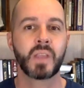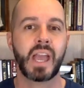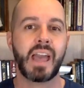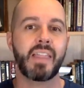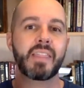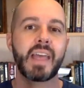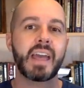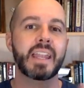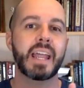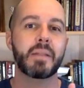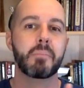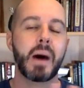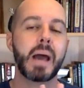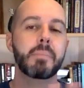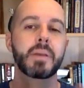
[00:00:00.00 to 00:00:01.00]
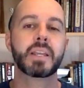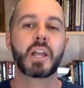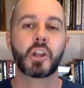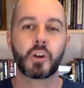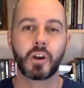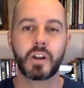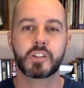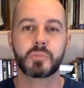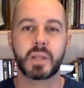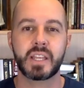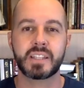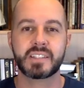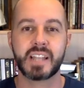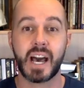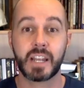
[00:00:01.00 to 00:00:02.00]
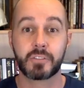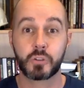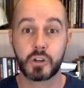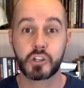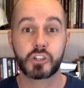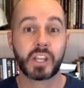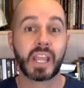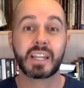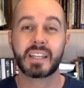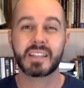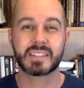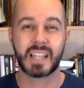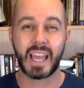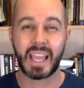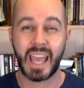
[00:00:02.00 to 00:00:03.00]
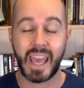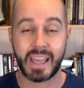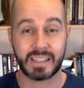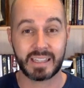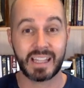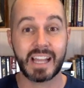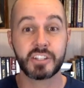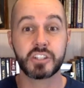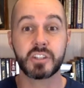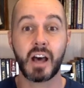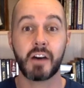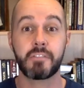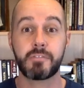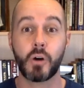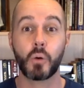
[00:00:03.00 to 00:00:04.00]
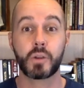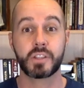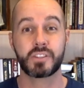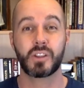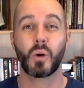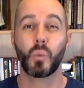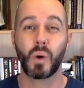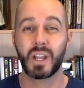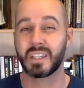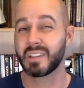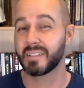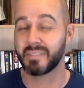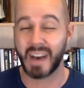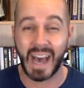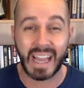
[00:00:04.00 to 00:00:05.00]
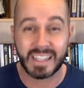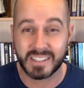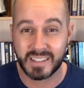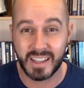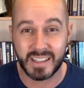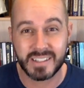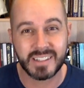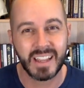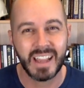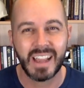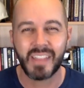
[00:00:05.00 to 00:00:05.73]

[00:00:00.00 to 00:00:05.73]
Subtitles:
And my big encouragement inside of Christianity is like, hey, let's not focus on what divides us.